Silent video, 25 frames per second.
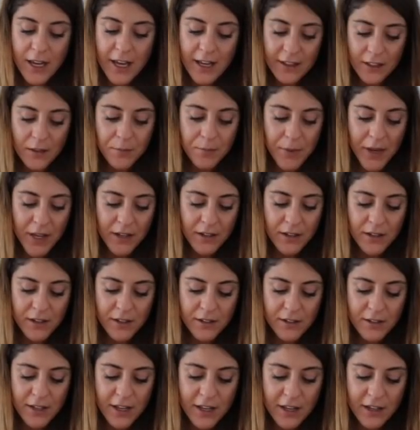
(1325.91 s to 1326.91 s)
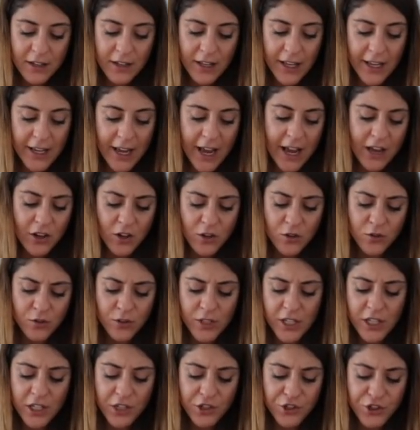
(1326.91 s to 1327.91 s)
independent and like i
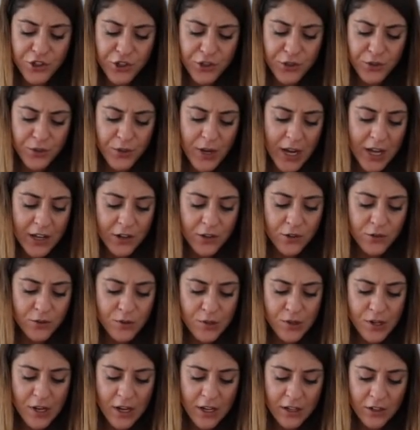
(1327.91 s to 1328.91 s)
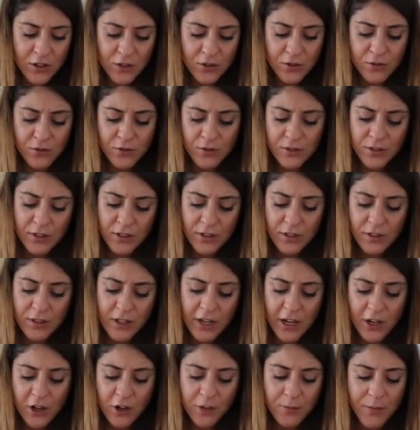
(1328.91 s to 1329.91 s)
don't need you i don't i don't
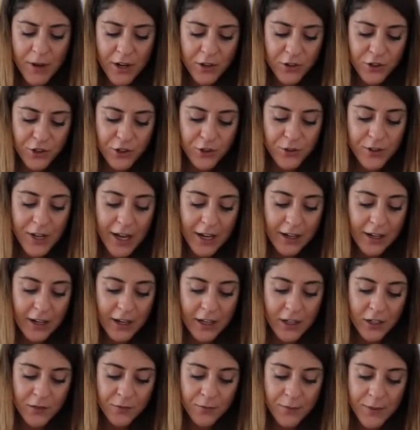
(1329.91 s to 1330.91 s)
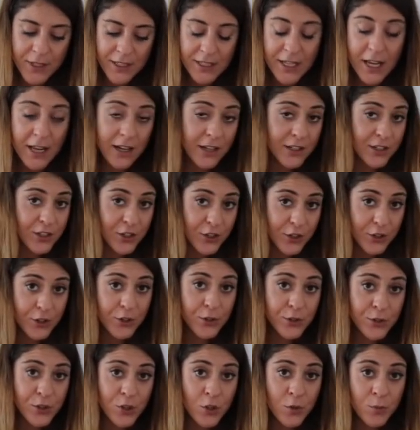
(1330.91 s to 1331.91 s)
care about you that kind of mentality could
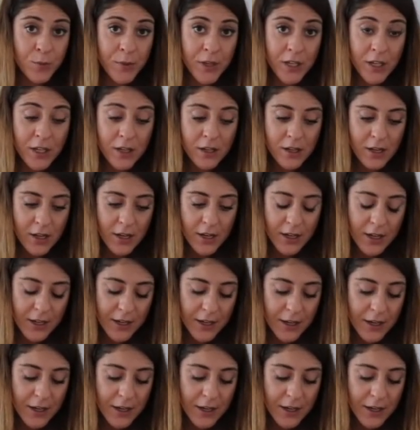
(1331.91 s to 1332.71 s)
also be